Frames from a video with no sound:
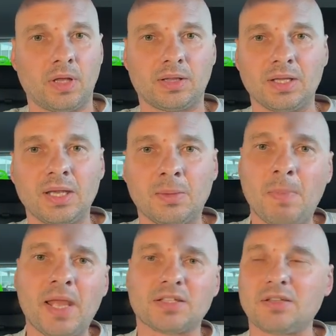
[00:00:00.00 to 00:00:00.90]
At least it
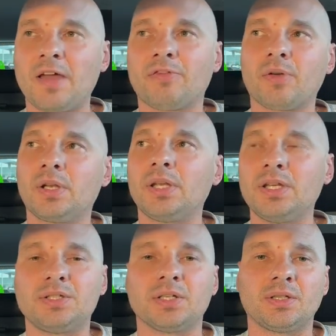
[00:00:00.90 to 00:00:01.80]
makes life already
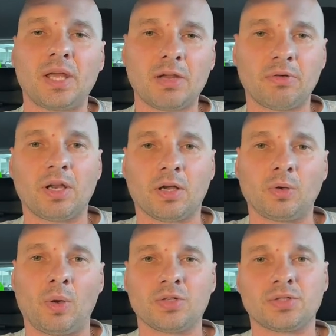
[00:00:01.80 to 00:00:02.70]
easier. They already
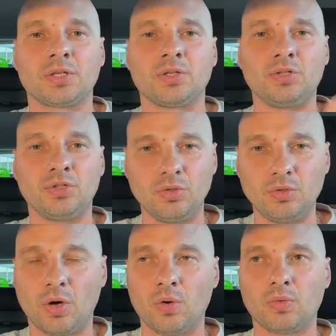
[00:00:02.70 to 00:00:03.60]
acknowledged it,
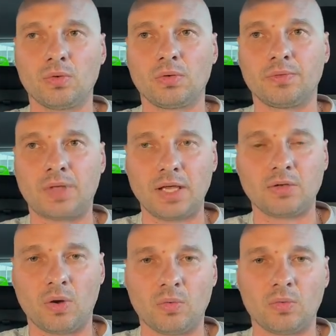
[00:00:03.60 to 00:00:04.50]
you know, they
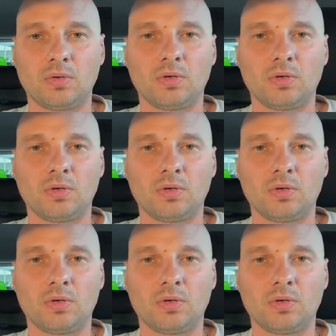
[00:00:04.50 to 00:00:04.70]
know.